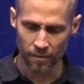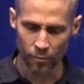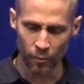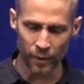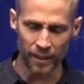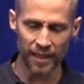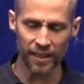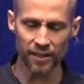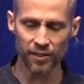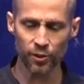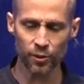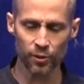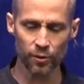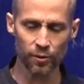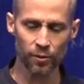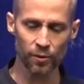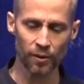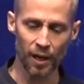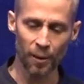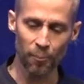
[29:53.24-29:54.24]
we need
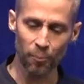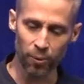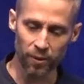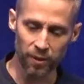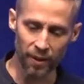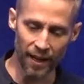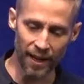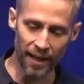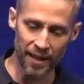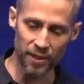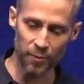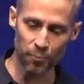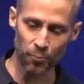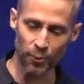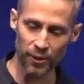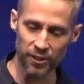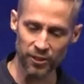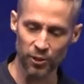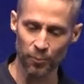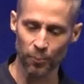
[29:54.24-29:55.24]
to apply the
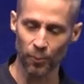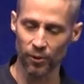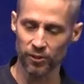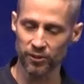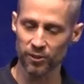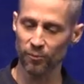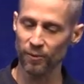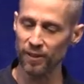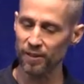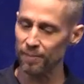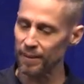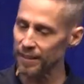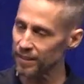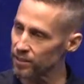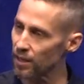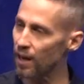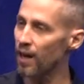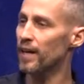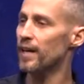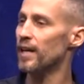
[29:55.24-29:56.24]
principles that we've been
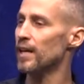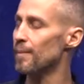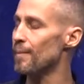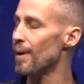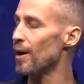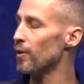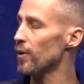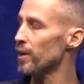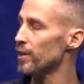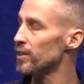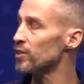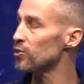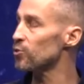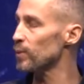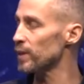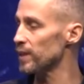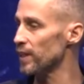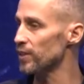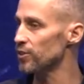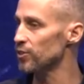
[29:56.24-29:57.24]
talking about in
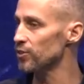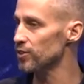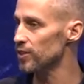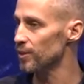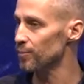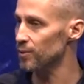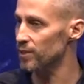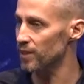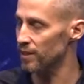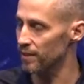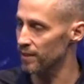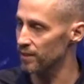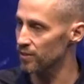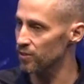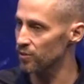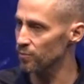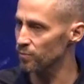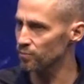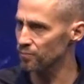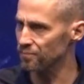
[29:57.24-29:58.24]
this relationship
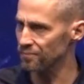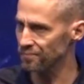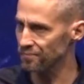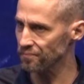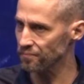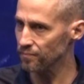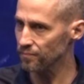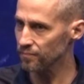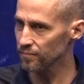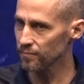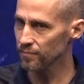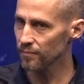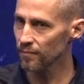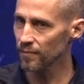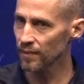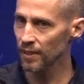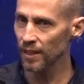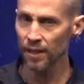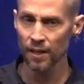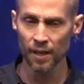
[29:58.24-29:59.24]
series.
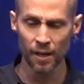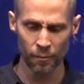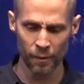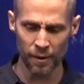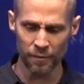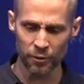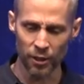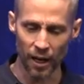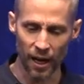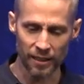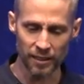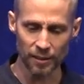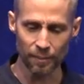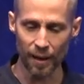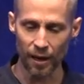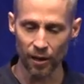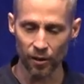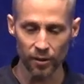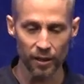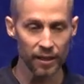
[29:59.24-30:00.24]
We've talked
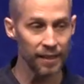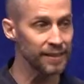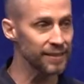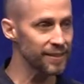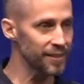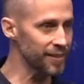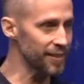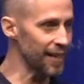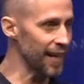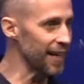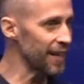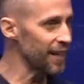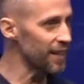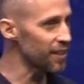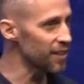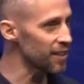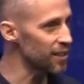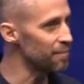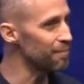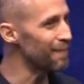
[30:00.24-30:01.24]
about
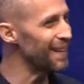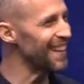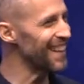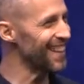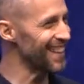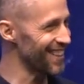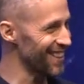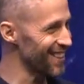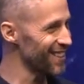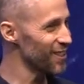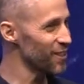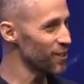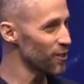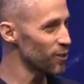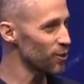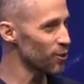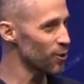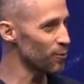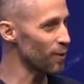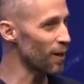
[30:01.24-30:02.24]
staying committed
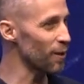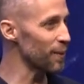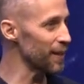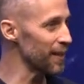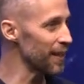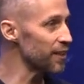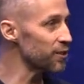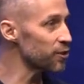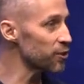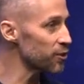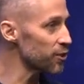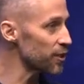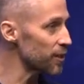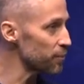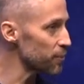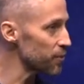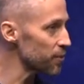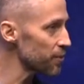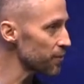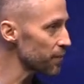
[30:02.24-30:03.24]
to our
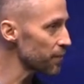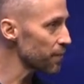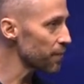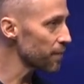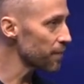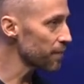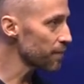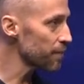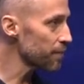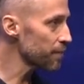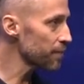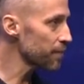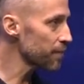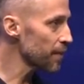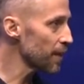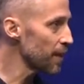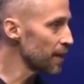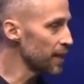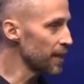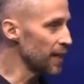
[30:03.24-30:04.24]
relationships,
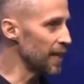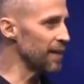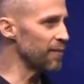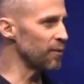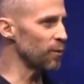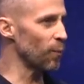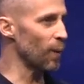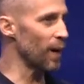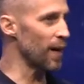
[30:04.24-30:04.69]
even